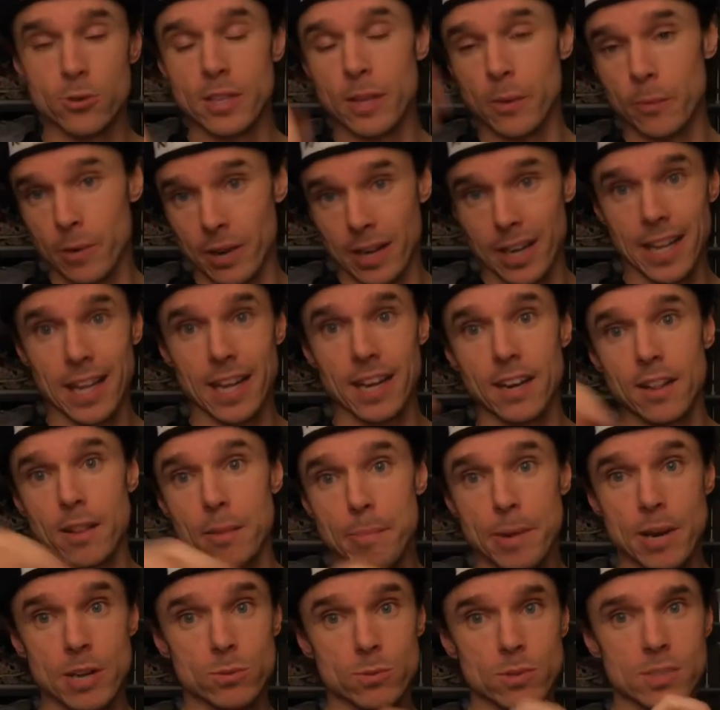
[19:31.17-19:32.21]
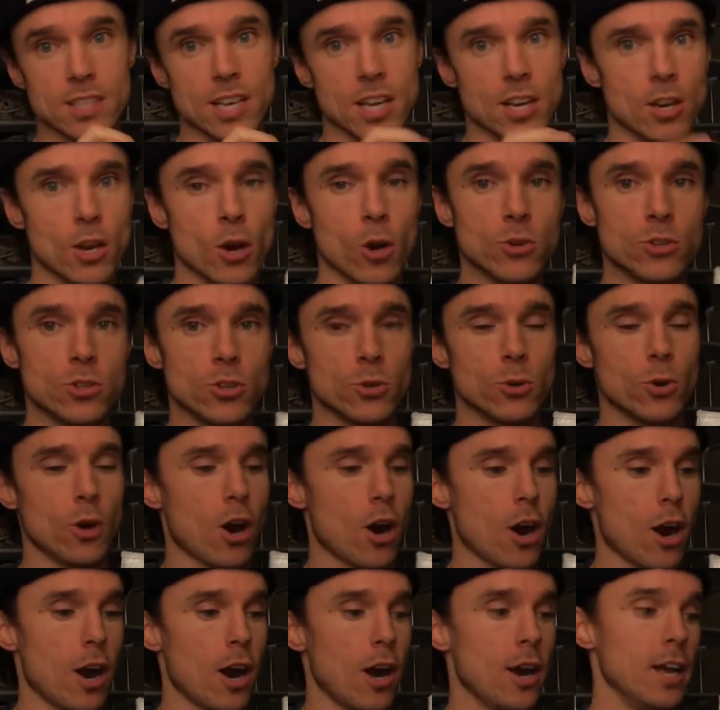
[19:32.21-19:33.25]
and then we're going to get into the pairs we said no to,
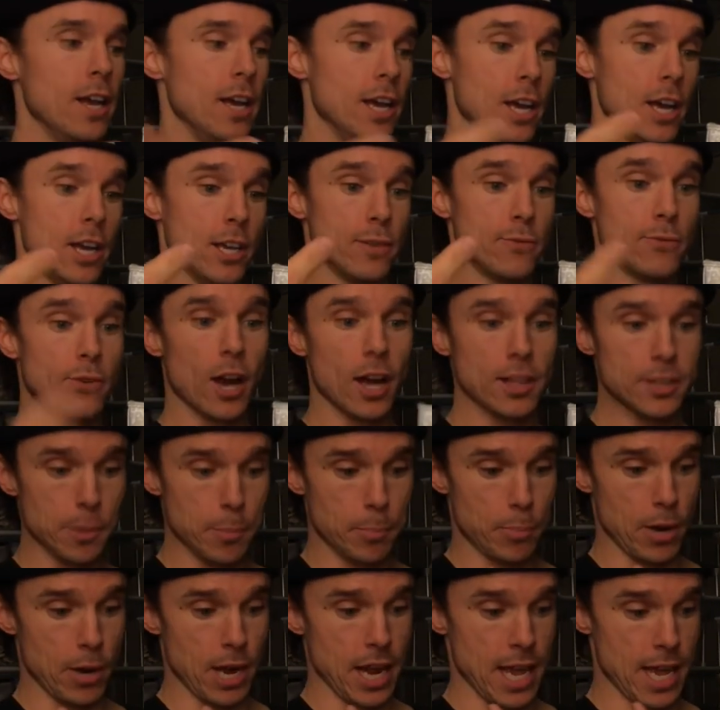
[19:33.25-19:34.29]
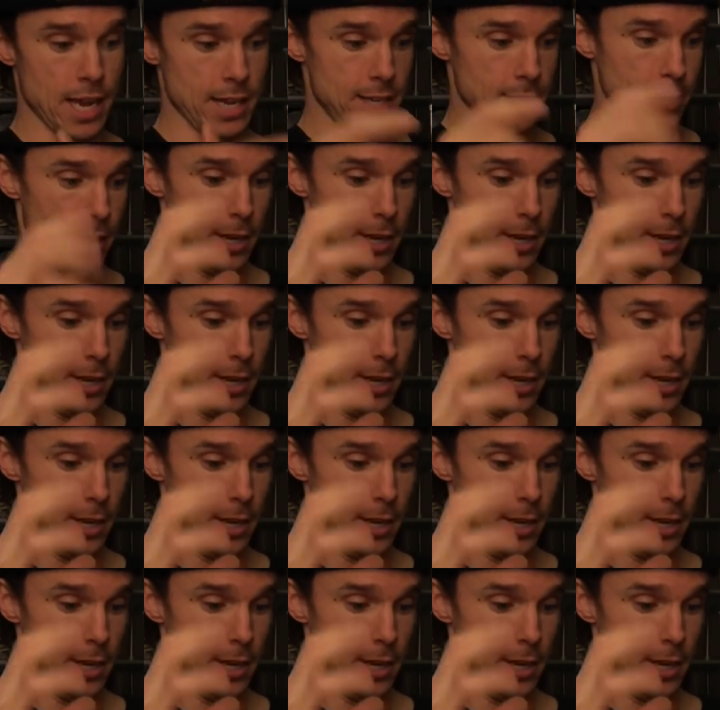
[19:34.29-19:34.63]
are you've got the brand,